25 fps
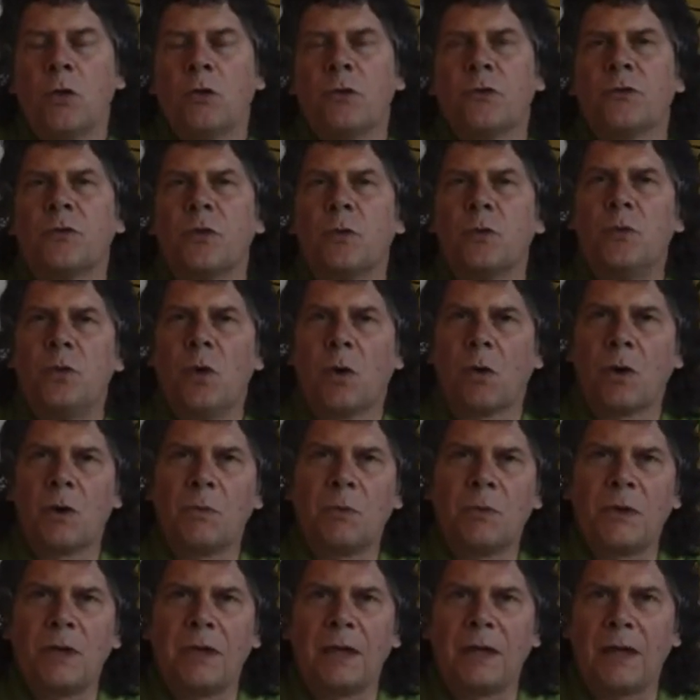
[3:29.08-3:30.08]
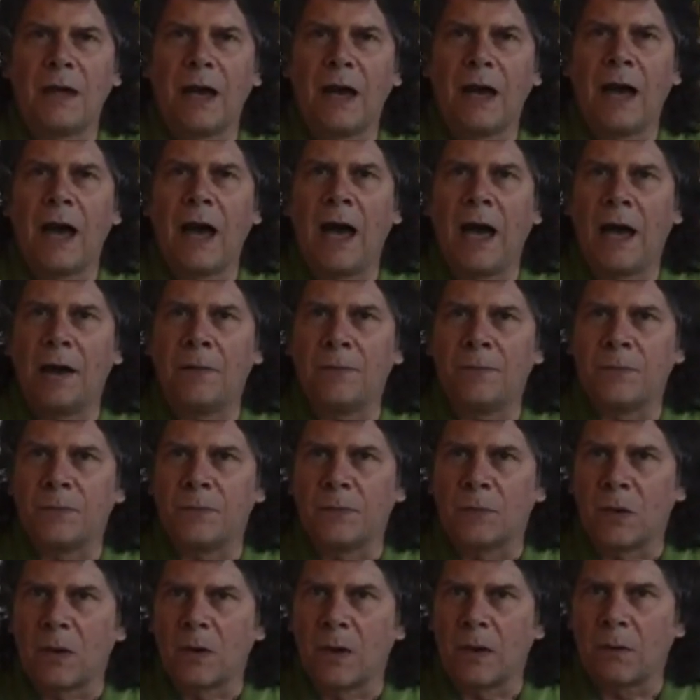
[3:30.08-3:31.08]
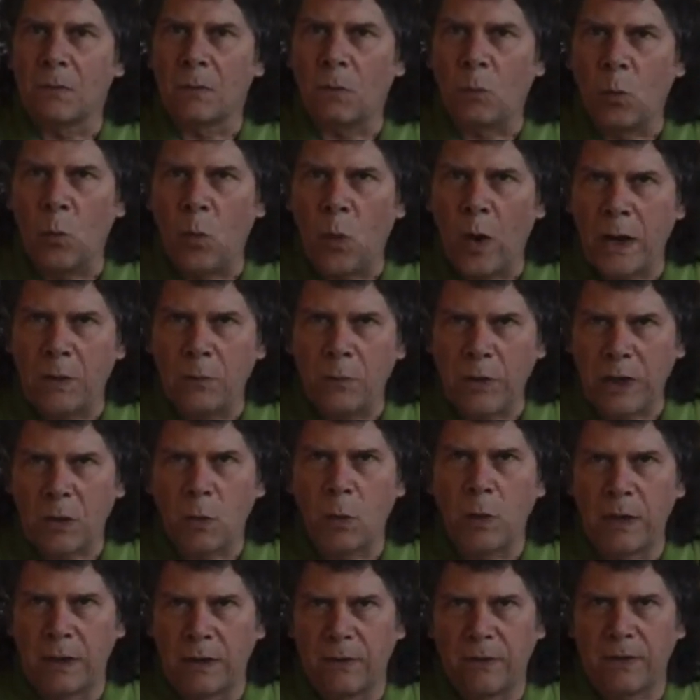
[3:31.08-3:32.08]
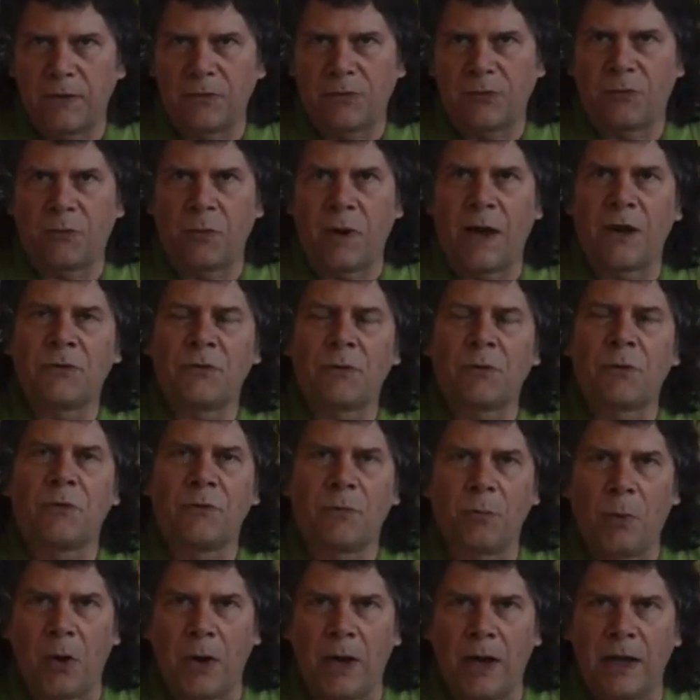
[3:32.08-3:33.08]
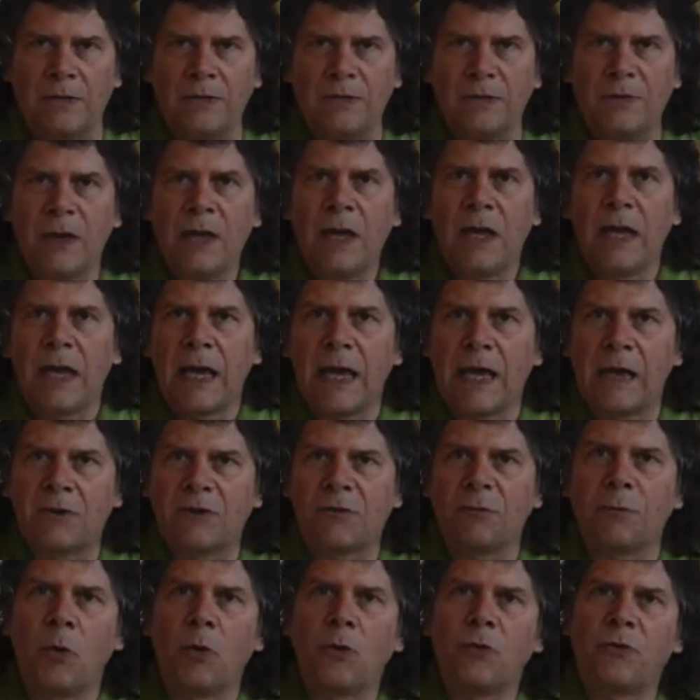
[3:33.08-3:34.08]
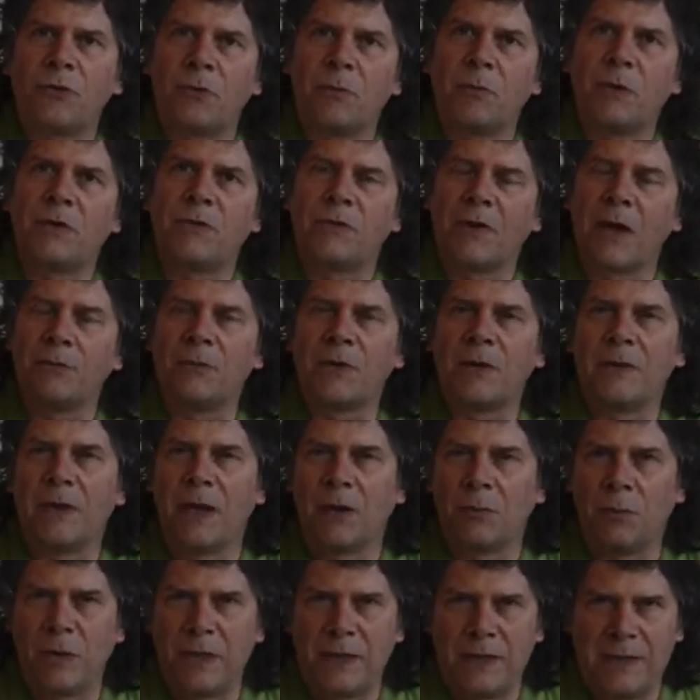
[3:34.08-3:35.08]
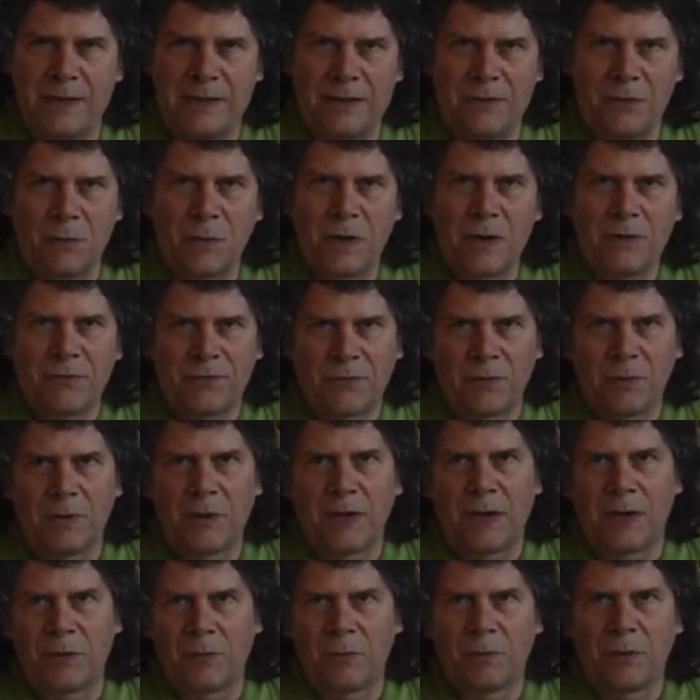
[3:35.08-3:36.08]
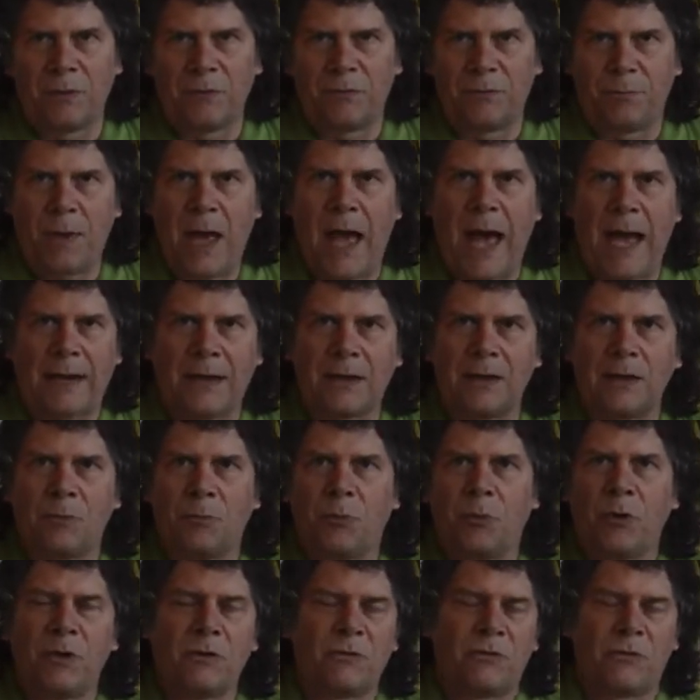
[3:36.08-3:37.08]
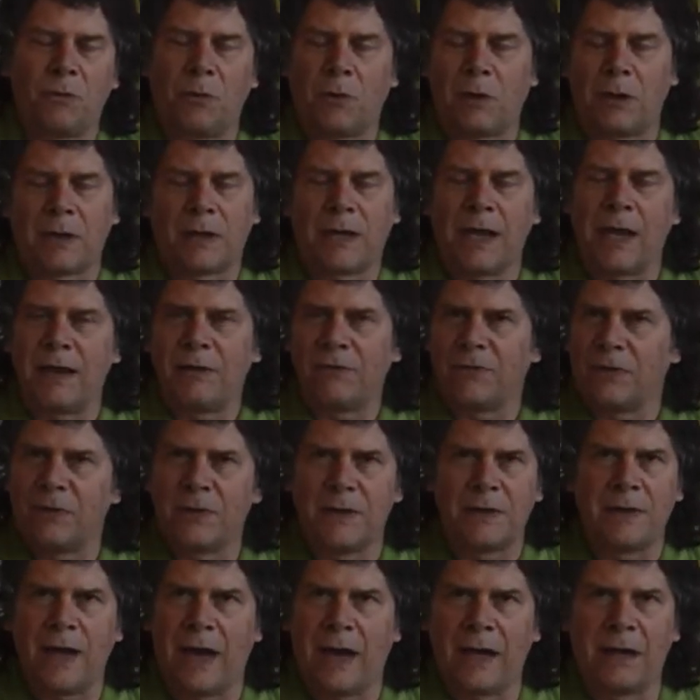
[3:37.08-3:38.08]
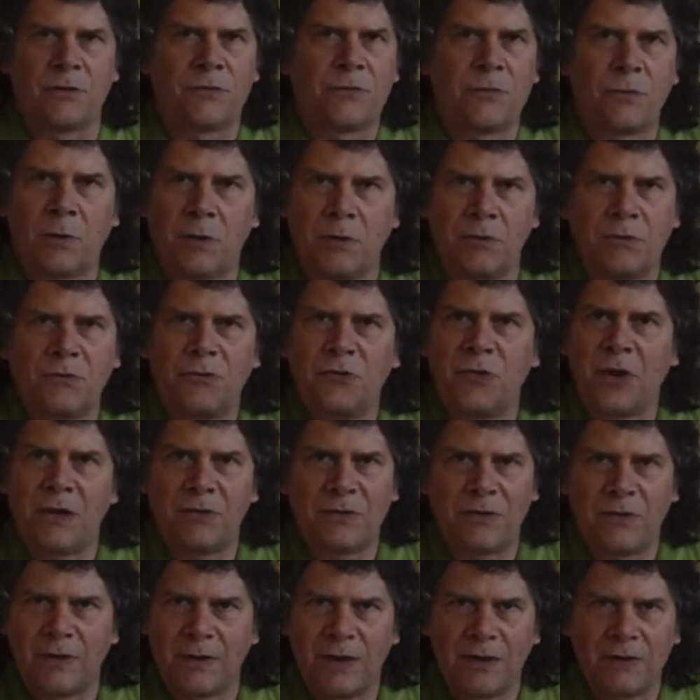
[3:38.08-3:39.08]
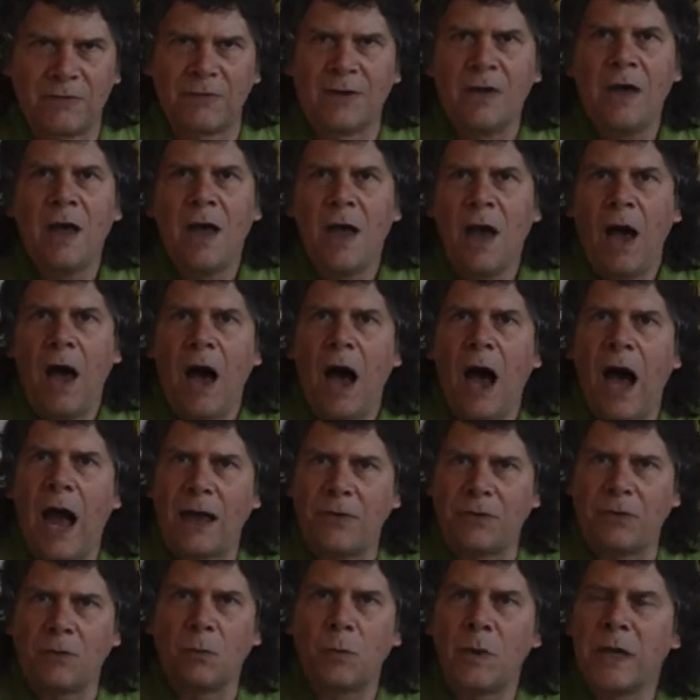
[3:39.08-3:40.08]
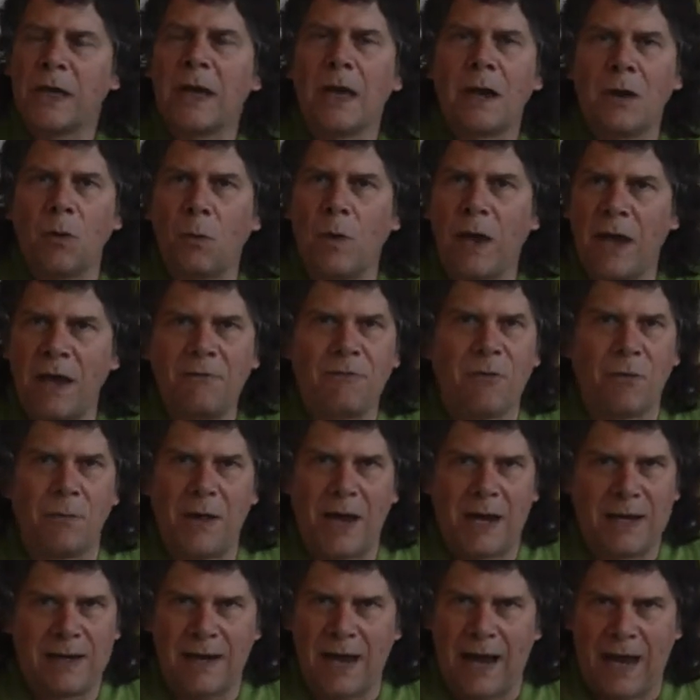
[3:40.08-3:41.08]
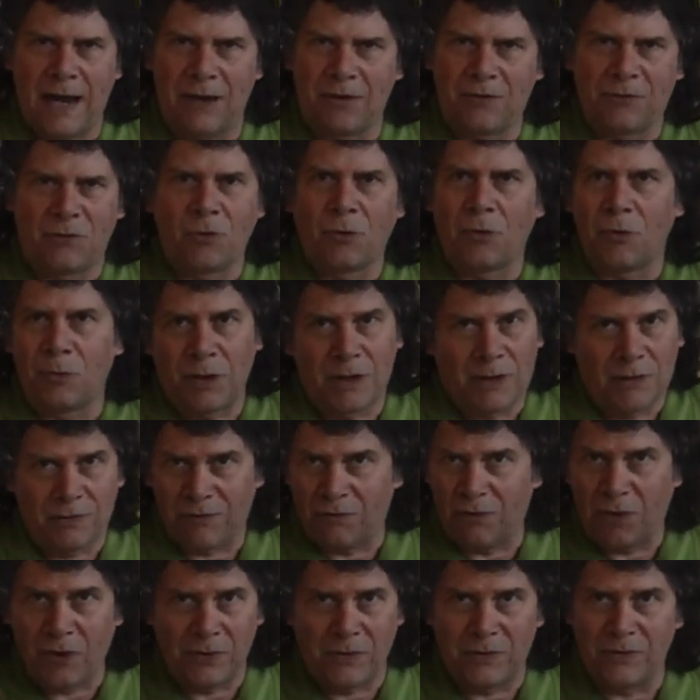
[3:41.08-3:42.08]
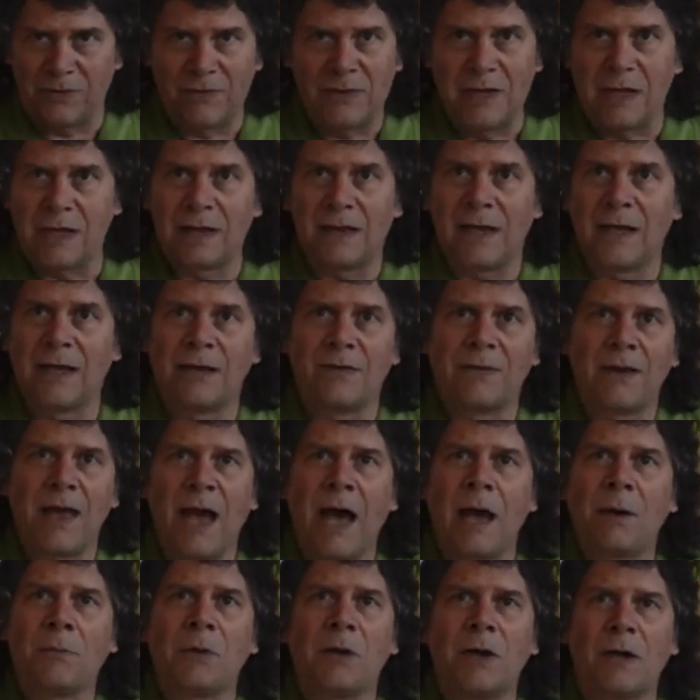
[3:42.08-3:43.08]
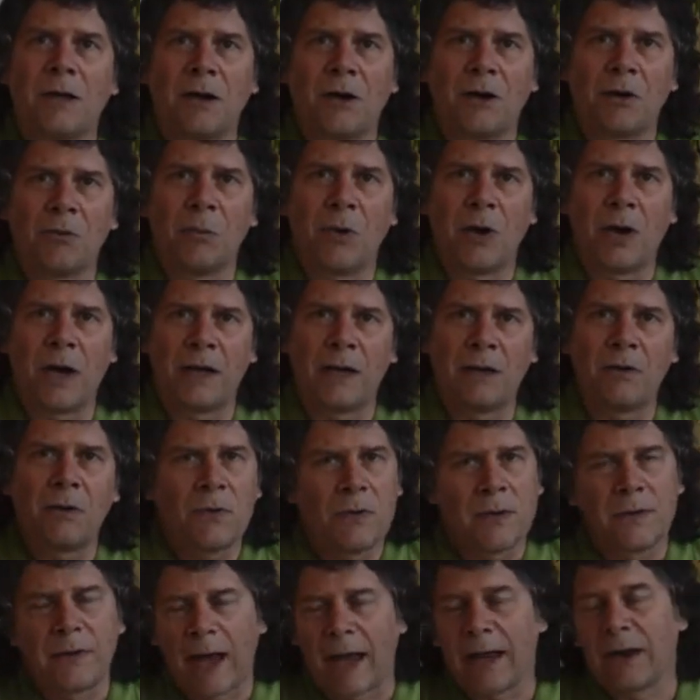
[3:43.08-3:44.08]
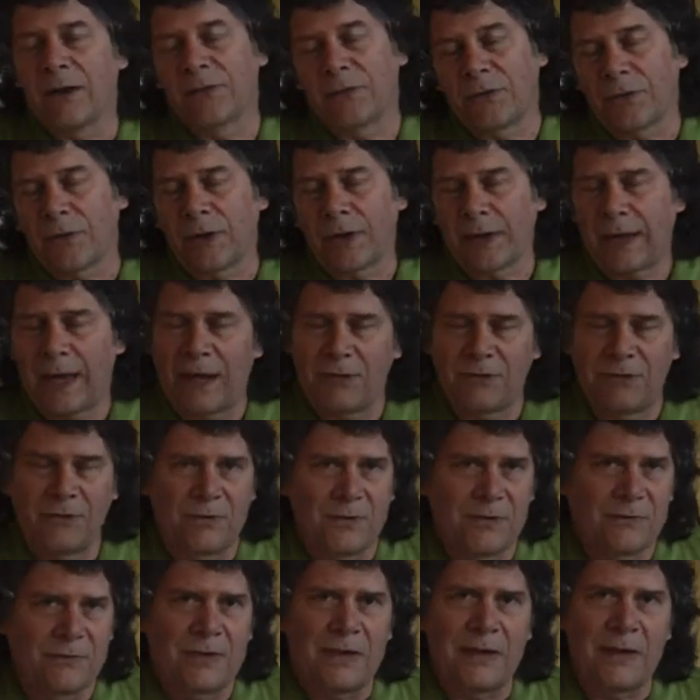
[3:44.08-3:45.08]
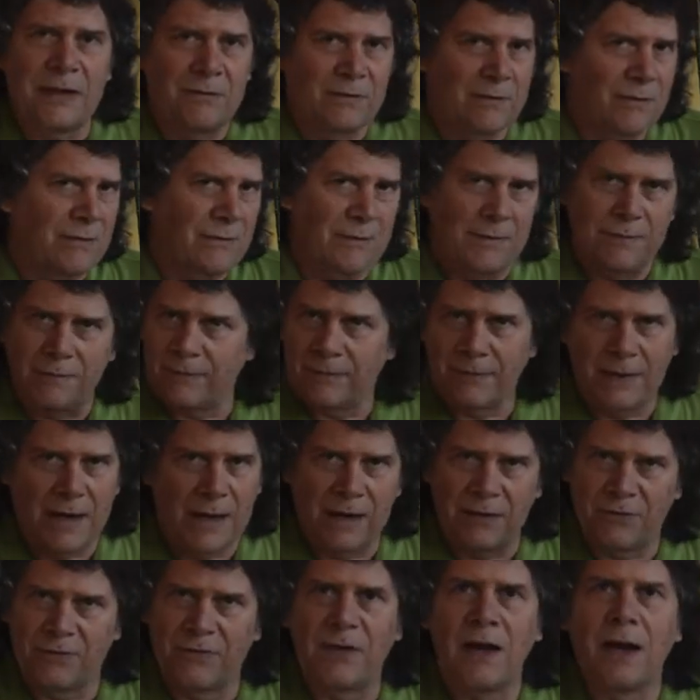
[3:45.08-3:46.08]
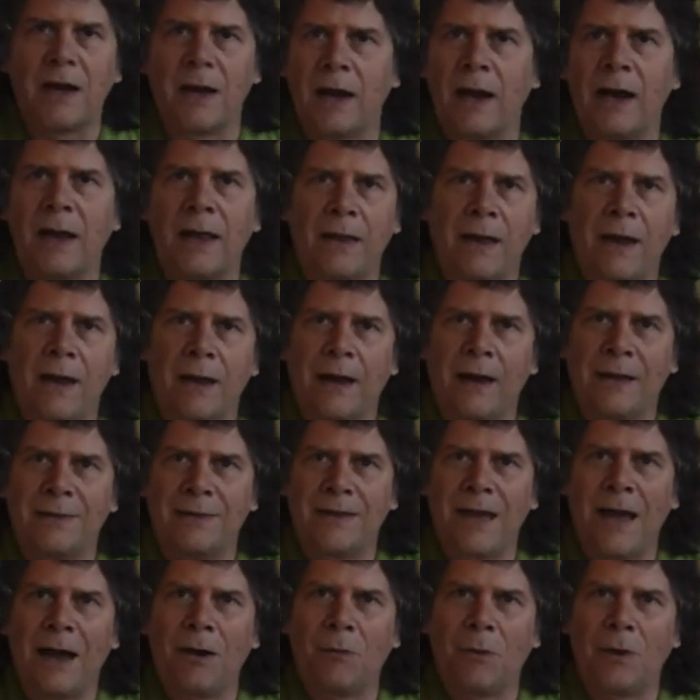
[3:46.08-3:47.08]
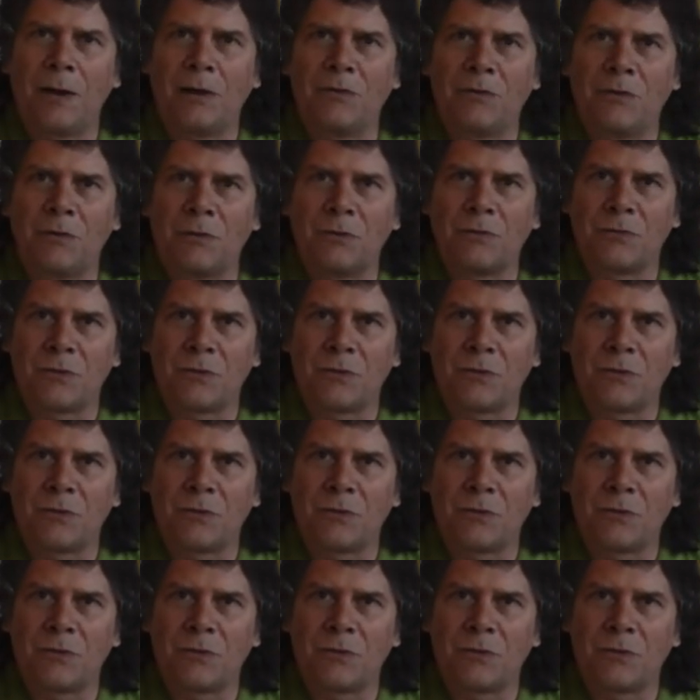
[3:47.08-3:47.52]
So normally, when we go into this stress response, it's supposed to be something that we deal with. So in other words, back in the prehistoric days and the dinosaurs chasing us, either we get away from that dinosaur because of all these neat things happening in our body, or the dinosaur catches us and eats us and it's done that way too.